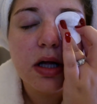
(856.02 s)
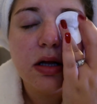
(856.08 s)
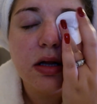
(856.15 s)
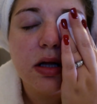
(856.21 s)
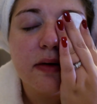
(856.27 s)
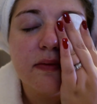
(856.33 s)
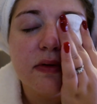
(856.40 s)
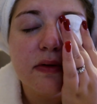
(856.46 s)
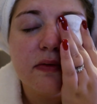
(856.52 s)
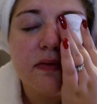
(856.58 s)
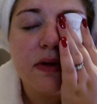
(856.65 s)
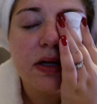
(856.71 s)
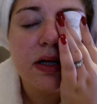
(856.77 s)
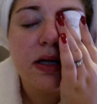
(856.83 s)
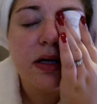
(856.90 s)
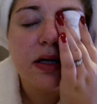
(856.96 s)
I love the
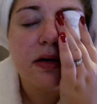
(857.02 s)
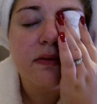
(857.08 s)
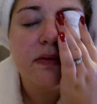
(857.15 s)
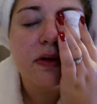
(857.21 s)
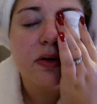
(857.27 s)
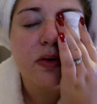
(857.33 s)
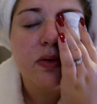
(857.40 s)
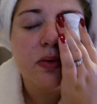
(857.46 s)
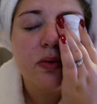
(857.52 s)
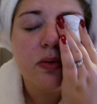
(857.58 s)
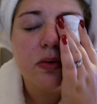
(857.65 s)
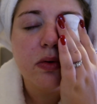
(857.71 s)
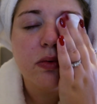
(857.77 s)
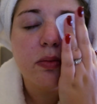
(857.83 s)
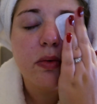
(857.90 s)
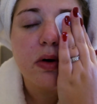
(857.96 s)
feeling of the
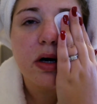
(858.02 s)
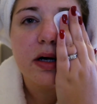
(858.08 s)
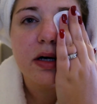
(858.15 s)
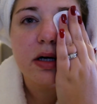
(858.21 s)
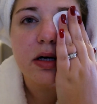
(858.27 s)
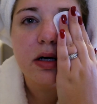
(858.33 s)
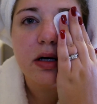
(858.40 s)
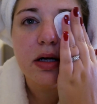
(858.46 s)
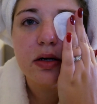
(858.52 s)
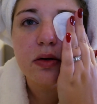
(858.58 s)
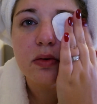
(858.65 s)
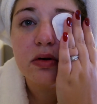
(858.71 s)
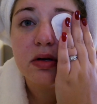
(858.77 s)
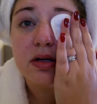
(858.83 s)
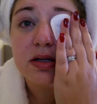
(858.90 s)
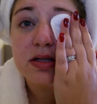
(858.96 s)
cool water and
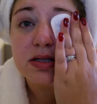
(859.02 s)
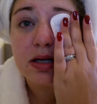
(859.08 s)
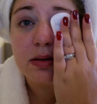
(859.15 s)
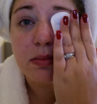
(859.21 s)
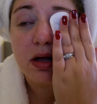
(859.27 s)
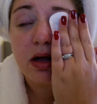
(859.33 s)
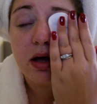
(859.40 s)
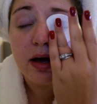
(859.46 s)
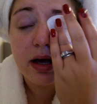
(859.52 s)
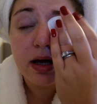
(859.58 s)
oils on my